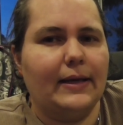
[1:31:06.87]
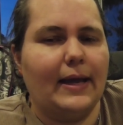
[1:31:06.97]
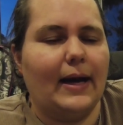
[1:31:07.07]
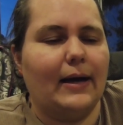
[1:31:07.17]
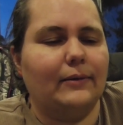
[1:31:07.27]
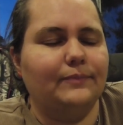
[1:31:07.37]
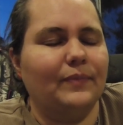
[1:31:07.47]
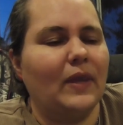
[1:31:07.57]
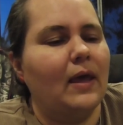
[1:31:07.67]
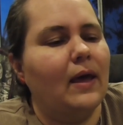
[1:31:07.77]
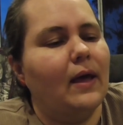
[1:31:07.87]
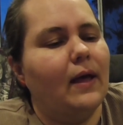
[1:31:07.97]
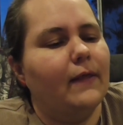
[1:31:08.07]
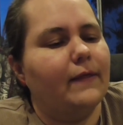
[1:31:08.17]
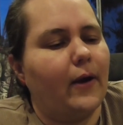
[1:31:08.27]
Now,
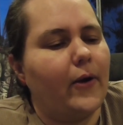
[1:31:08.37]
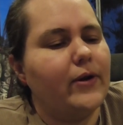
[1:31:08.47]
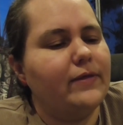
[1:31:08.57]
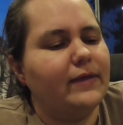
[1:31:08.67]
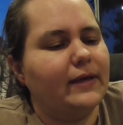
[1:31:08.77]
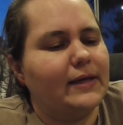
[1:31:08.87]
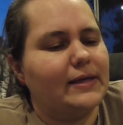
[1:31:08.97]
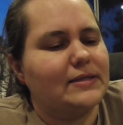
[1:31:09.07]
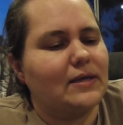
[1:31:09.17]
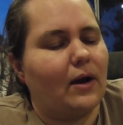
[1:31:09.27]
the only thing is,